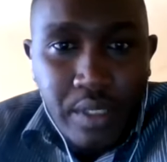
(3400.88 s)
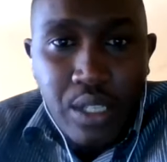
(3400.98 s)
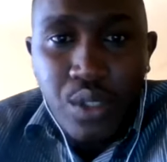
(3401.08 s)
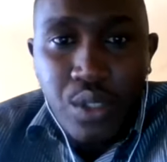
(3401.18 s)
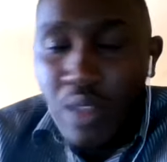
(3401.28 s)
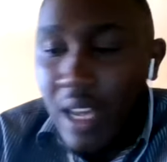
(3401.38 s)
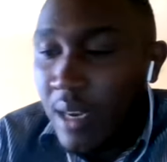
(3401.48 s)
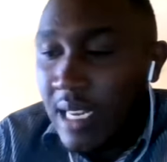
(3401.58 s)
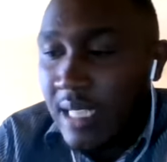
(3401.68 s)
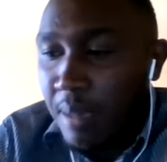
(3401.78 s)
so that
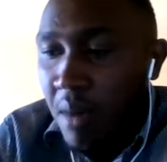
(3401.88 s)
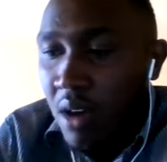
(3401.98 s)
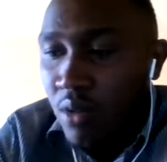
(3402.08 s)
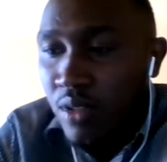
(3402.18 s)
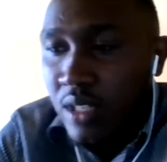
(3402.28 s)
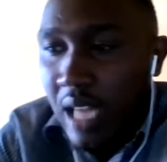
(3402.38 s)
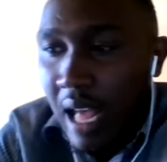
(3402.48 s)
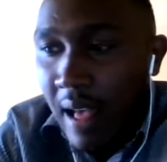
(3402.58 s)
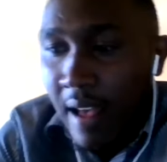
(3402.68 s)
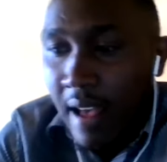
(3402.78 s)
one is about
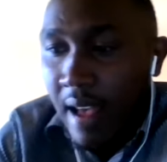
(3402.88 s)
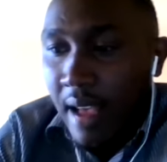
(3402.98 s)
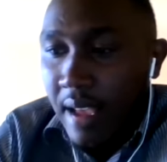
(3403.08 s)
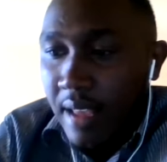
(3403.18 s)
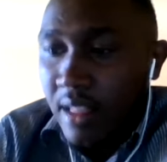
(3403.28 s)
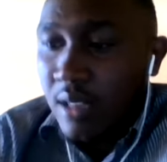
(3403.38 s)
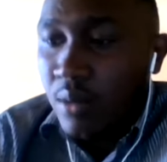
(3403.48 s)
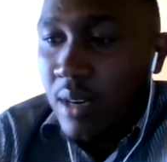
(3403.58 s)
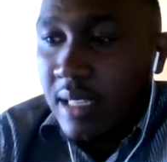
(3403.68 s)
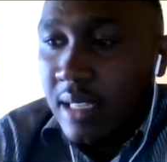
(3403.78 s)
uh, that
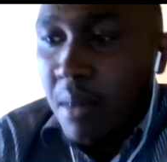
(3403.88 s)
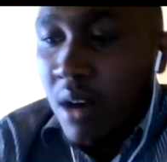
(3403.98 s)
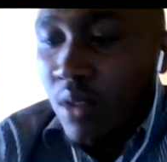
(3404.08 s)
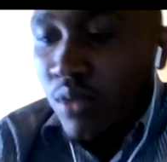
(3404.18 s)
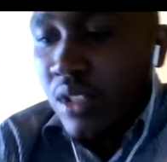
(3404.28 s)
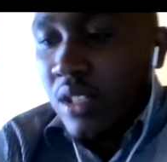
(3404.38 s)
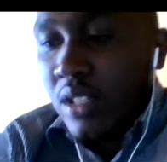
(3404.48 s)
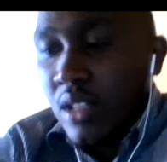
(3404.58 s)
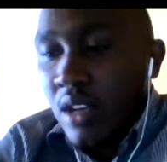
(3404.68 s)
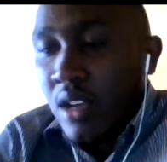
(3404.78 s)
one is about
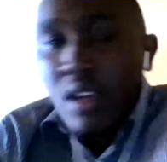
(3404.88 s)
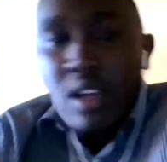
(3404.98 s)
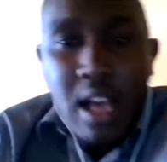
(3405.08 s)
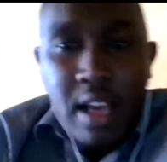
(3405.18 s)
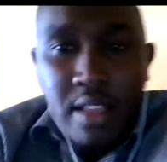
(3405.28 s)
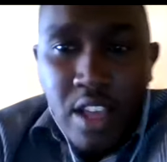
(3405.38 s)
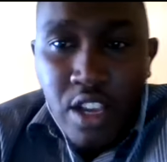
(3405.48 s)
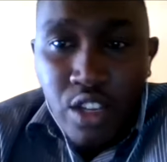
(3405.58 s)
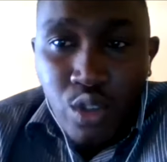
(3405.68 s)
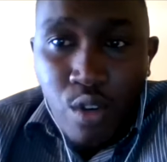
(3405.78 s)
uh, the
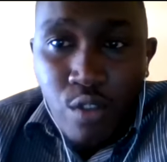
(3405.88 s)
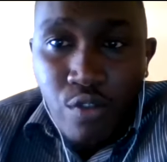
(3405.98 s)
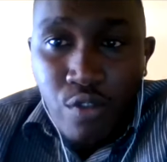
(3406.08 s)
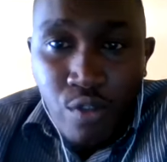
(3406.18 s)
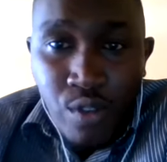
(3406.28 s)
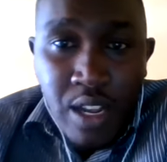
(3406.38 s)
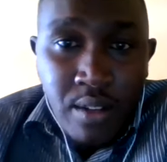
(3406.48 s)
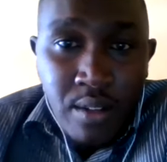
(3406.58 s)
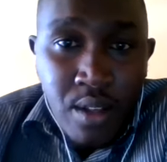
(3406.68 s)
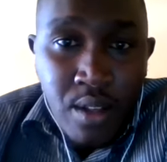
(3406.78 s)
issue of food.
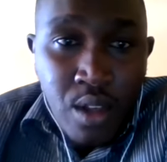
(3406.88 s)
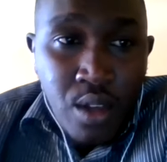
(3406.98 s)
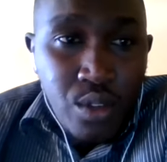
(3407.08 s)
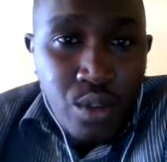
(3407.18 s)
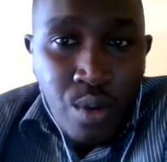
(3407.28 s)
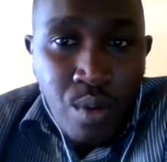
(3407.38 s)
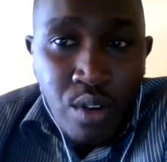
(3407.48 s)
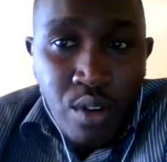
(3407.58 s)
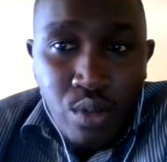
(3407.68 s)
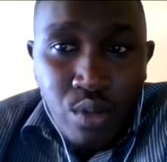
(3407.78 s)
So we
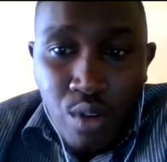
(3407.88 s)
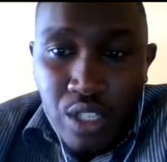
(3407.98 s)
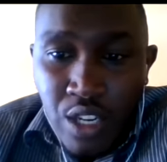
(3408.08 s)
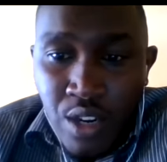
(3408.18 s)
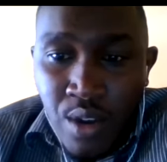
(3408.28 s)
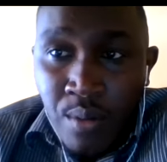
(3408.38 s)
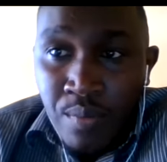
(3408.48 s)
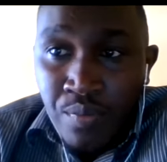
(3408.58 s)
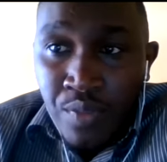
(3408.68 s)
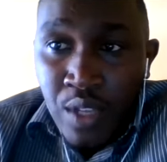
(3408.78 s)
want to continue.
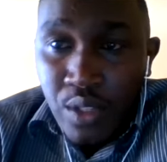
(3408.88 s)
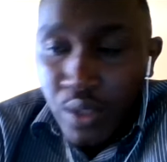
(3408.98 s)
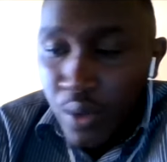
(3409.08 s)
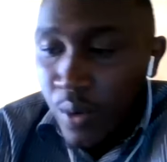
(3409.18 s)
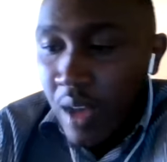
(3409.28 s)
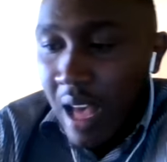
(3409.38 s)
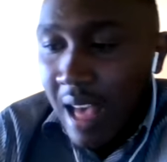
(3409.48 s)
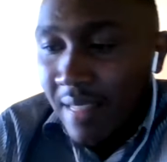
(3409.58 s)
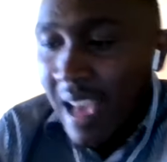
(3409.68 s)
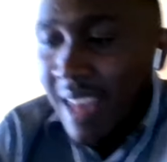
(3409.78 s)
So uh,
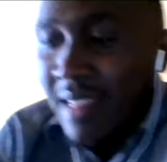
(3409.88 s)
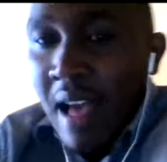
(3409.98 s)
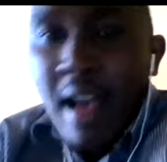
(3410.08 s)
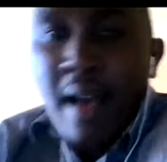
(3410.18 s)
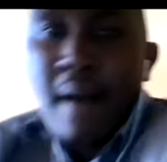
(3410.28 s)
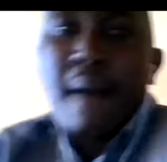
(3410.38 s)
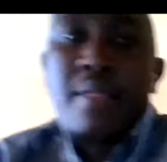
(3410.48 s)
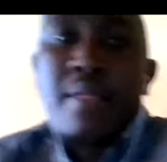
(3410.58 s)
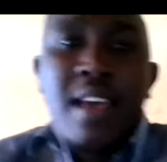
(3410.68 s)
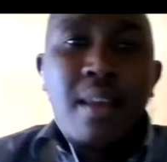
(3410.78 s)
the other
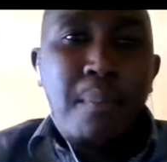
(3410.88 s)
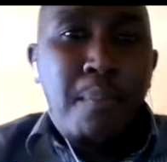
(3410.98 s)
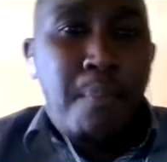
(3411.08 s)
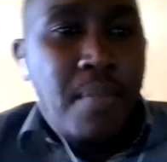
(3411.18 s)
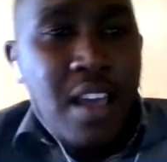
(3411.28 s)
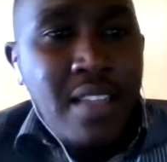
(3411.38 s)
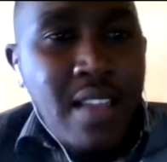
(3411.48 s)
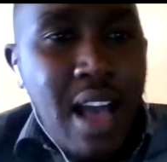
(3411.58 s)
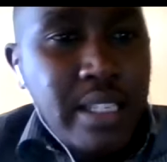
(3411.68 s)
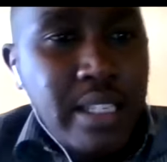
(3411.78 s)
the other the other
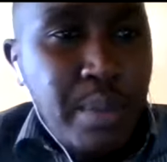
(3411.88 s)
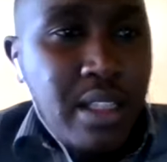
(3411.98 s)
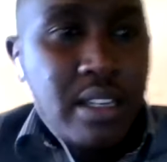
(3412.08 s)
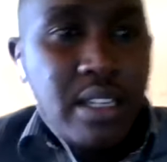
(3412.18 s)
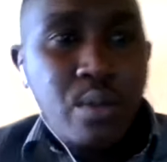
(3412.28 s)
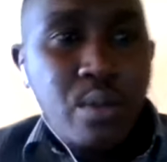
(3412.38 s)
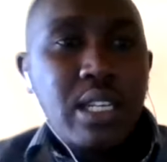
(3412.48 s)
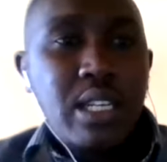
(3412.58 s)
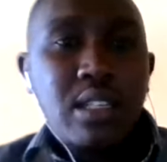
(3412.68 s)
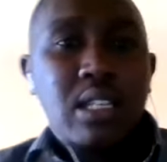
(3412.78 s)
aspect that I
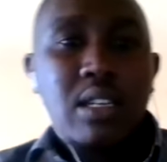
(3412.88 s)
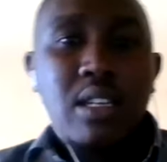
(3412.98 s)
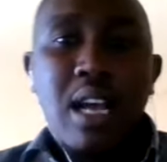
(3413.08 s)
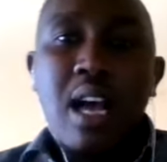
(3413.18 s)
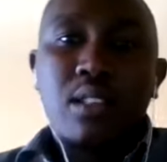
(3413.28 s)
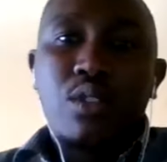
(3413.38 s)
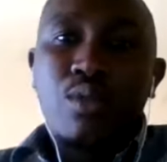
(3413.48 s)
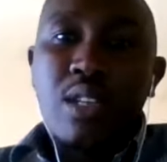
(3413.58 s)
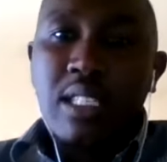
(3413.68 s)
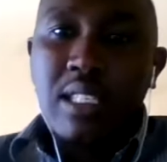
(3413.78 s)
wanted us to
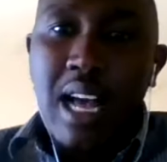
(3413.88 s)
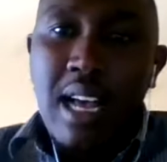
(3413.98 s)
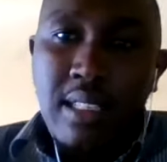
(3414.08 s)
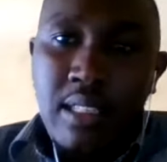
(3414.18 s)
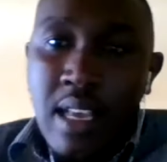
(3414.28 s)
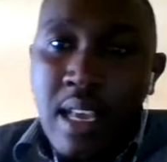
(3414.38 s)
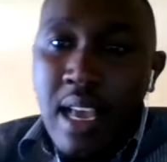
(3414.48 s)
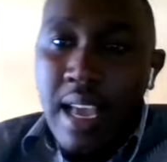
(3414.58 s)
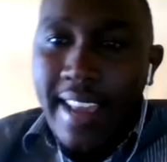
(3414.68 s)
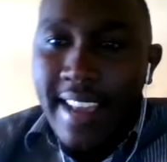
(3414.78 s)
discuss
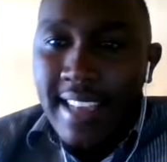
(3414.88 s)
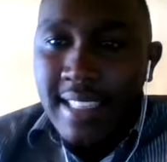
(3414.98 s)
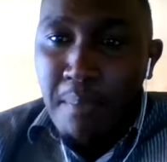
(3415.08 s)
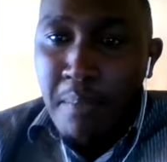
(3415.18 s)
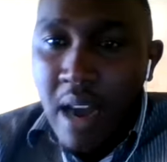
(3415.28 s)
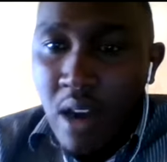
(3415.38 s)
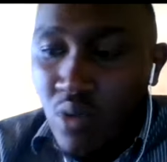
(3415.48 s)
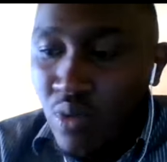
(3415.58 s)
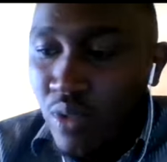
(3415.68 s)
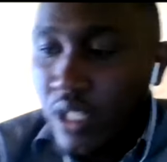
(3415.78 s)
is about